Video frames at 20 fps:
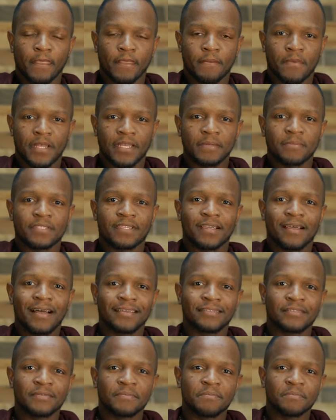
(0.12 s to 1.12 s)
My name is
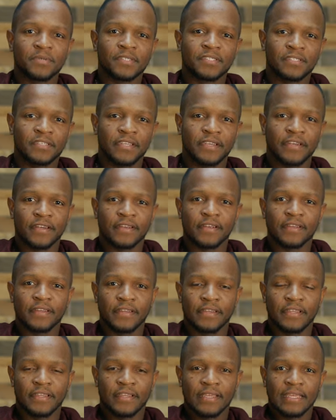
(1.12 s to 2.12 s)
Qasim Basir,
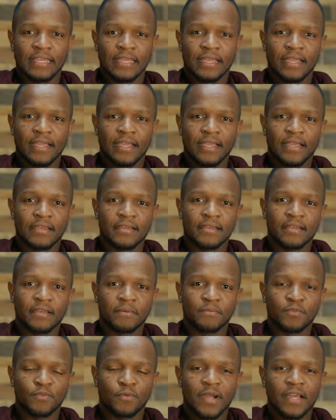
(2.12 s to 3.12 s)
and
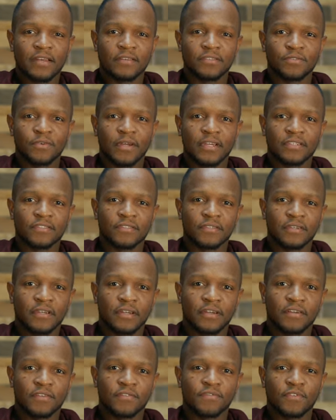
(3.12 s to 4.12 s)
I'm the writer-director
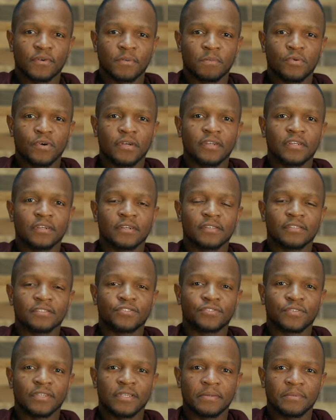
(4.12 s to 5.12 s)
of A Boy, A Girl, A
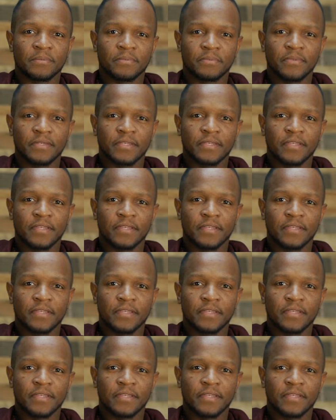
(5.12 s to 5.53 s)
Dream